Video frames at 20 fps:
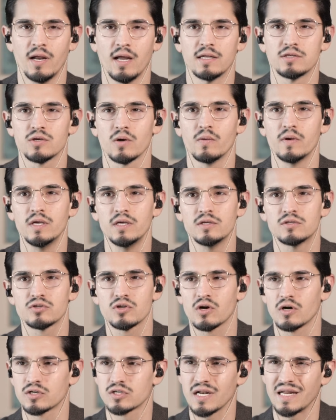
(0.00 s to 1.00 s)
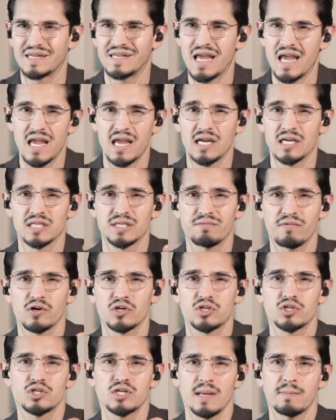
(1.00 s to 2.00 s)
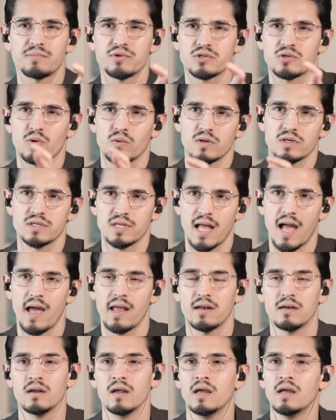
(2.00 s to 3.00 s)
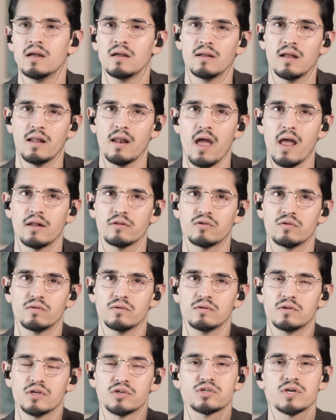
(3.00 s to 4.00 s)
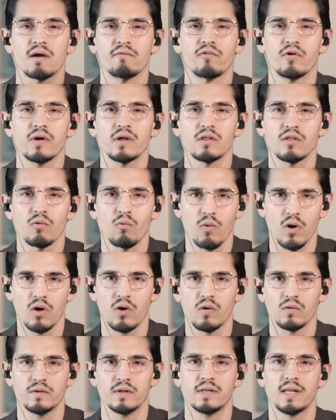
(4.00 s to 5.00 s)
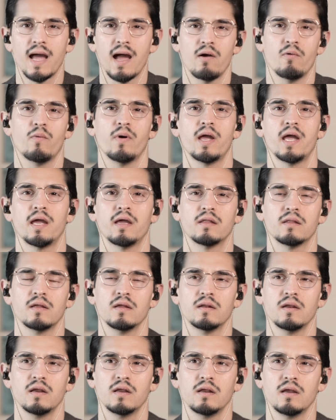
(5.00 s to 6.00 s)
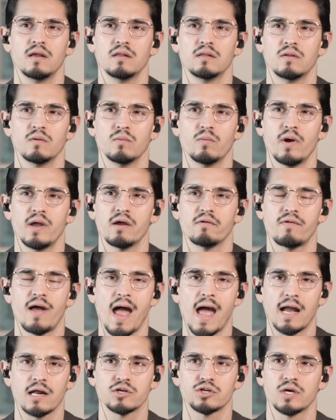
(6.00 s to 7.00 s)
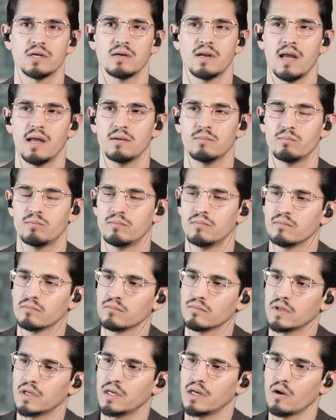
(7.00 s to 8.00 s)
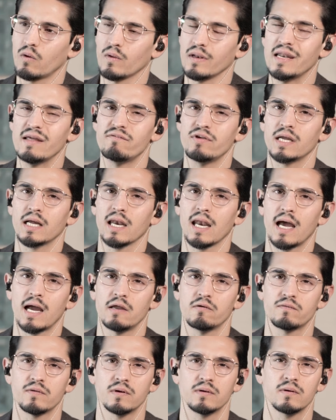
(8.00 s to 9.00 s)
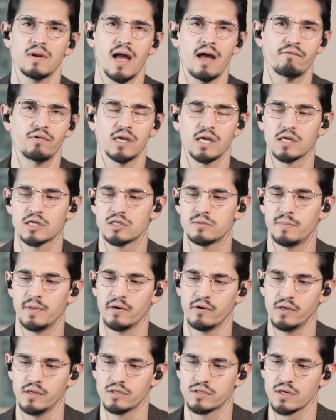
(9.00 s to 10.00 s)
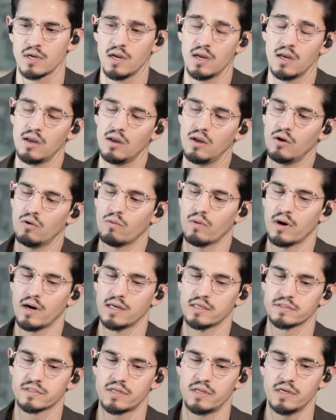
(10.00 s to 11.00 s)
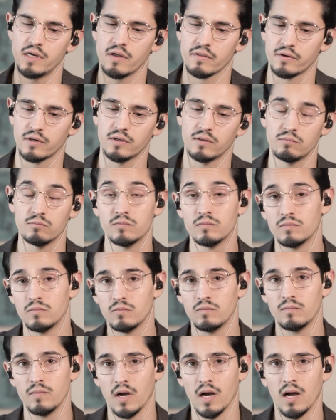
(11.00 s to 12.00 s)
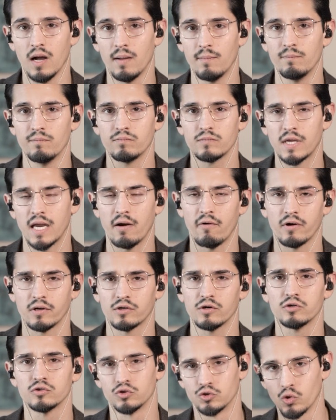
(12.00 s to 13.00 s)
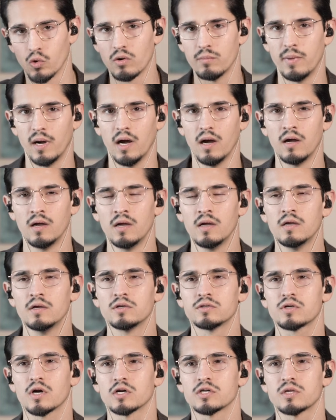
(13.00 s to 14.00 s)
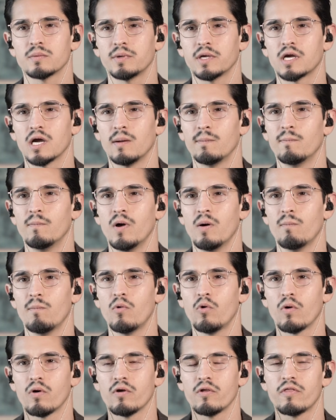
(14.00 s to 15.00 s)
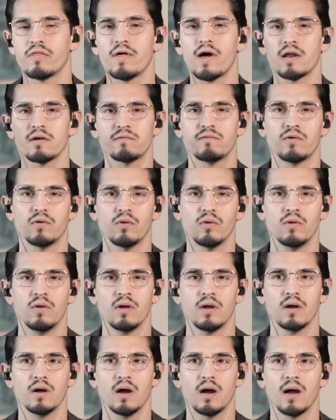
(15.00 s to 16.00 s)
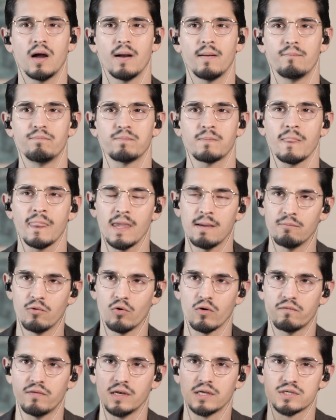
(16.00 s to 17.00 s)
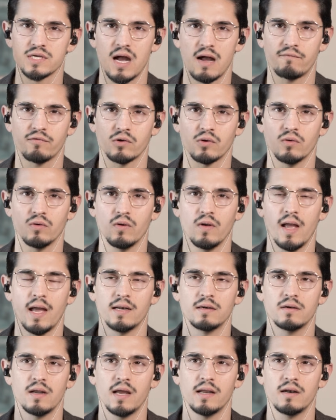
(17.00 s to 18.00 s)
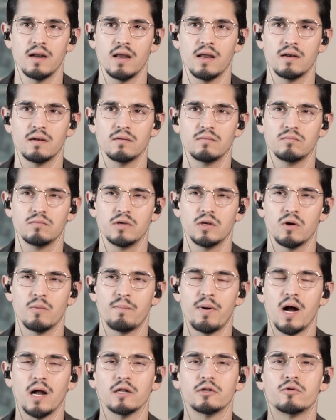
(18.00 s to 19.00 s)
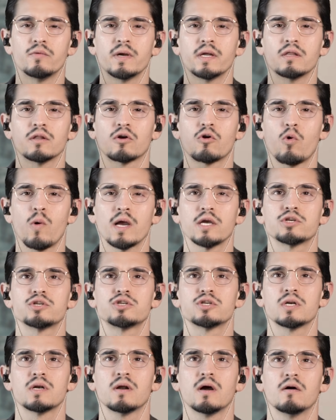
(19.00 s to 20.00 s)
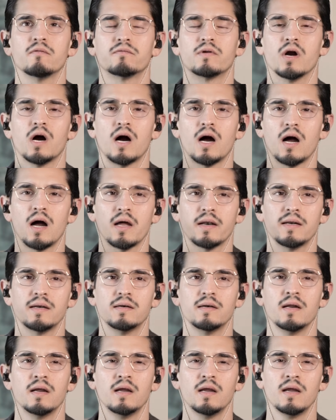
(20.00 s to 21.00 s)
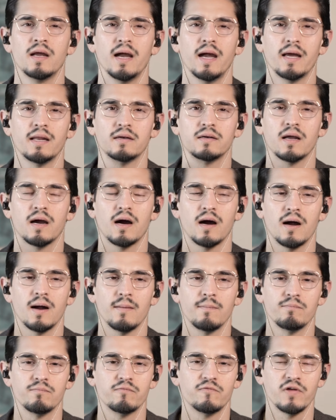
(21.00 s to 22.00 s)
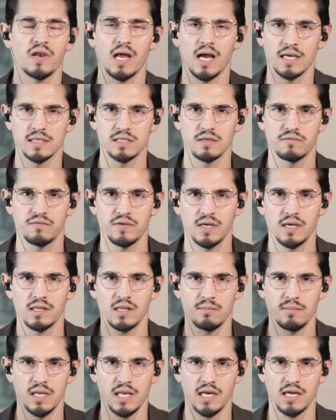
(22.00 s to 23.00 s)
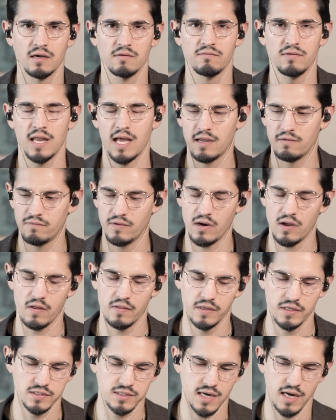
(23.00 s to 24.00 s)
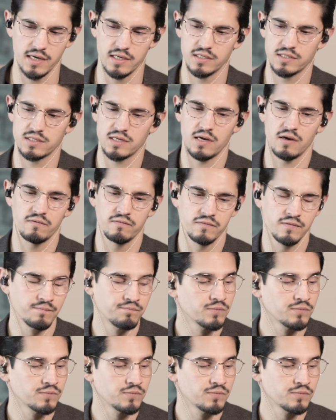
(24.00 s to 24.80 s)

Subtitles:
And so he starts like taking his first steps towards that and to discovering the world in that way, in the way of action and, living life and having experience. Whereas the other character, Zorba, starts to become more thoughtful, more philosophical, and pondering the question of God and philosophy and the meaning of life and all this kind of stuff.